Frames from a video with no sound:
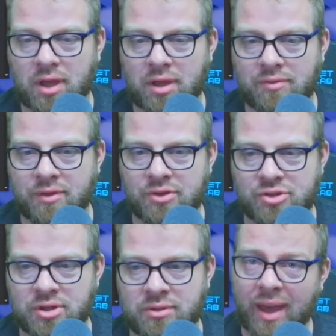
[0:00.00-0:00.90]

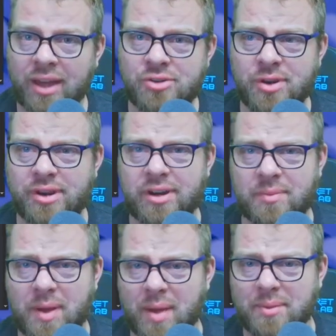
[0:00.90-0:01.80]
function. Contrary to
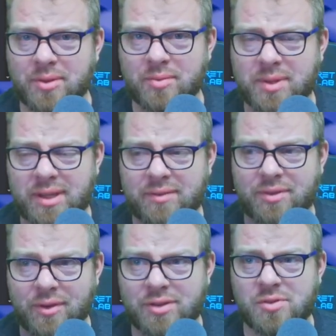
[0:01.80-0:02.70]
popular belief,
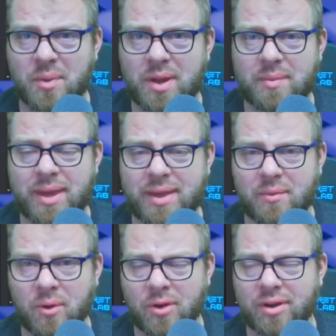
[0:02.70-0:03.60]
there is a way to make it
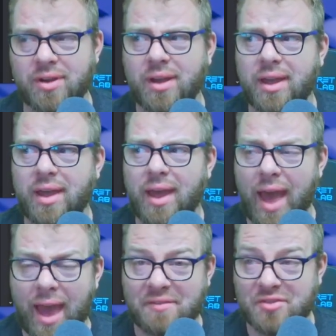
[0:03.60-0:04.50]
work.
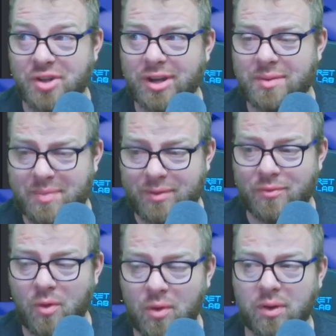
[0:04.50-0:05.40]
I've done it
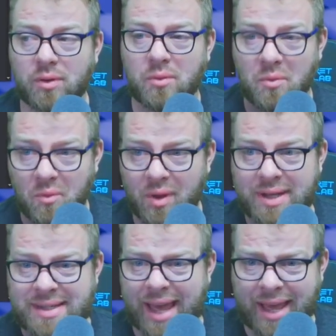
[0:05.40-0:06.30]
before
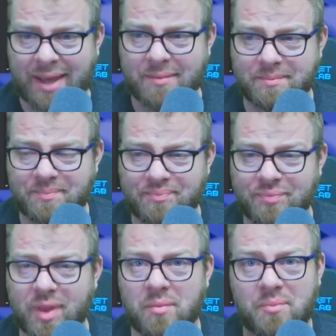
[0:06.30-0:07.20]
one time,
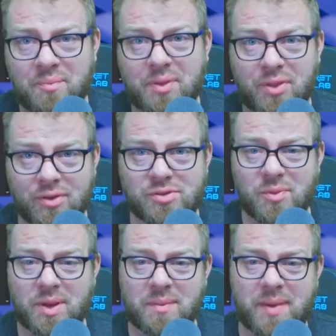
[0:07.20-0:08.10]
but there is a
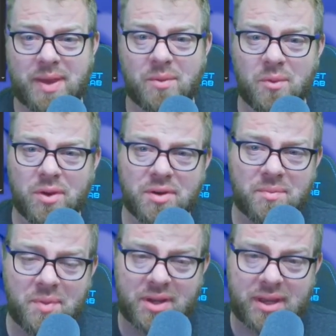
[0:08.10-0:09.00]
way to make it work.
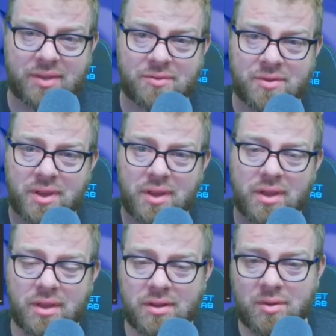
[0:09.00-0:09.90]
But if
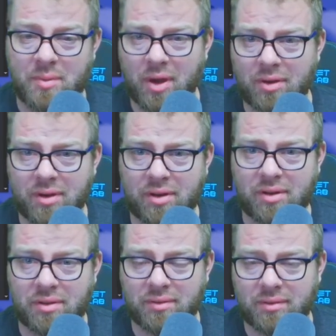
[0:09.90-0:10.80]

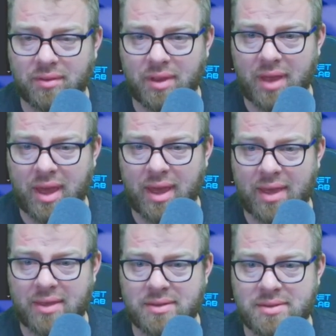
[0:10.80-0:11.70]
Nobara
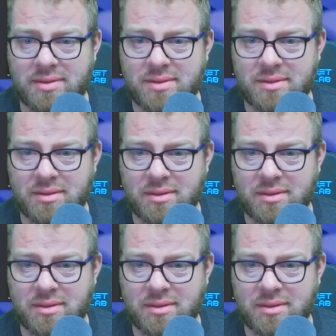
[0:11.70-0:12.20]
has